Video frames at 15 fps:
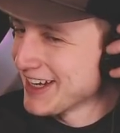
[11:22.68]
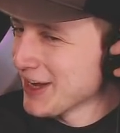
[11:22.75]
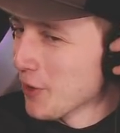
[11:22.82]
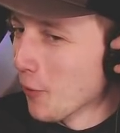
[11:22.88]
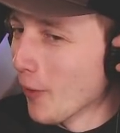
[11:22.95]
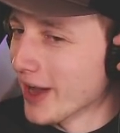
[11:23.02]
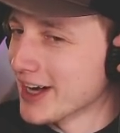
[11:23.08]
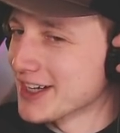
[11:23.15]

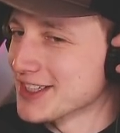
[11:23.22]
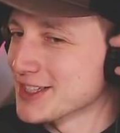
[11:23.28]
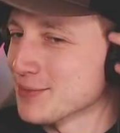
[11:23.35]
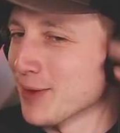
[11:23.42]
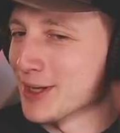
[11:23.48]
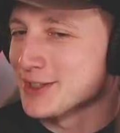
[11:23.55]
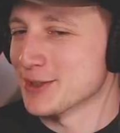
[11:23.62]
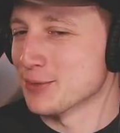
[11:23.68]
Weddings
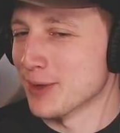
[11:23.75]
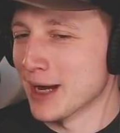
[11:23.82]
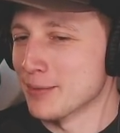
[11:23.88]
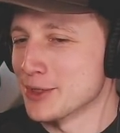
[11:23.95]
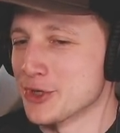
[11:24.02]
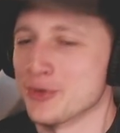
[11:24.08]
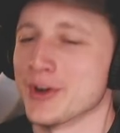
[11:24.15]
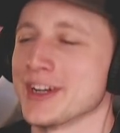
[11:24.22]
sponsored by
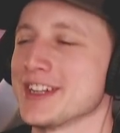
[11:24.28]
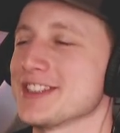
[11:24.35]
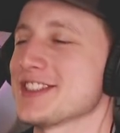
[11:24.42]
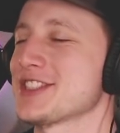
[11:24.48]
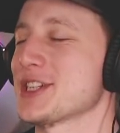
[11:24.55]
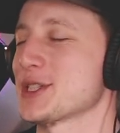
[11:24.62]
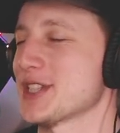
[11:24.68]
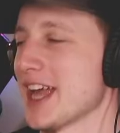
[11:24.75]
Madrinas.
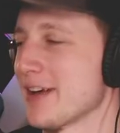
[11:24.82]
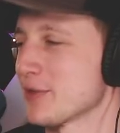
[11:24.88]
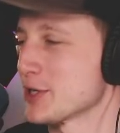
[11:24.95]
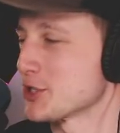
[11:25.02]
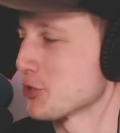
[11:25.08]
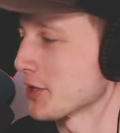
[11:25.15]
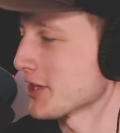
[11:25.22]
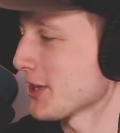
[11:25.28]
Just every
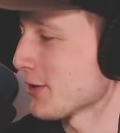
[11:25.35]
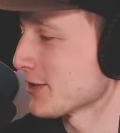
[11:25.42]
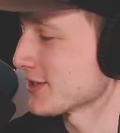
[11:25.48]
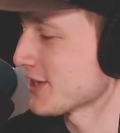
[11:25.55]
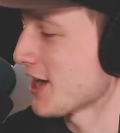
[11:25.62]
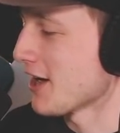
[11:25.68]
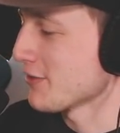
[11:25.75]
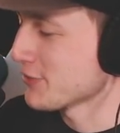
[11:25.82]
drink there is
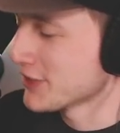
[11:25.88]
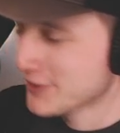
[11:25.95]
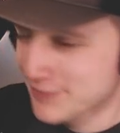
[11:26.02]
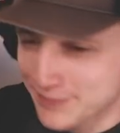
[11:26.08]
coffee.